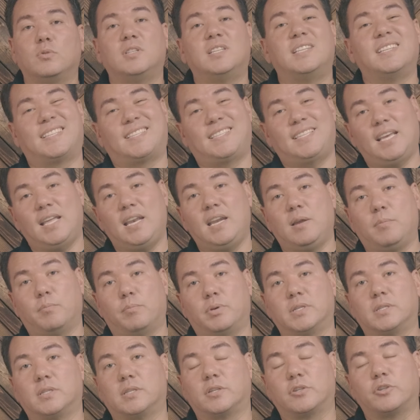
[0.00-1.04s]
the sitting
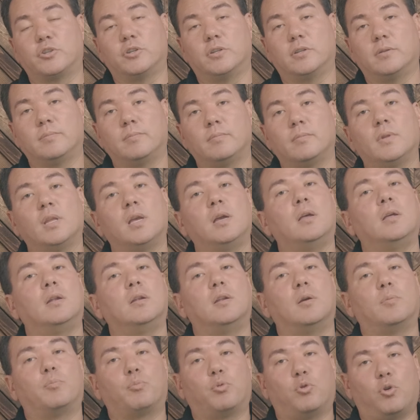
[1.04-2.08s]
position,
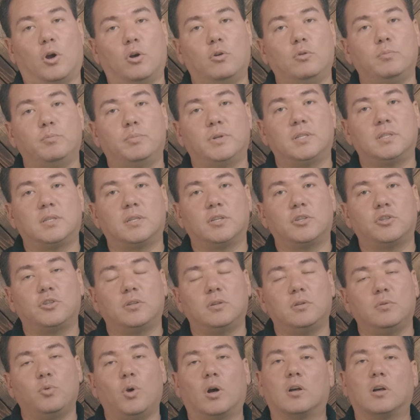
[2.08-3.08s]
the prone position.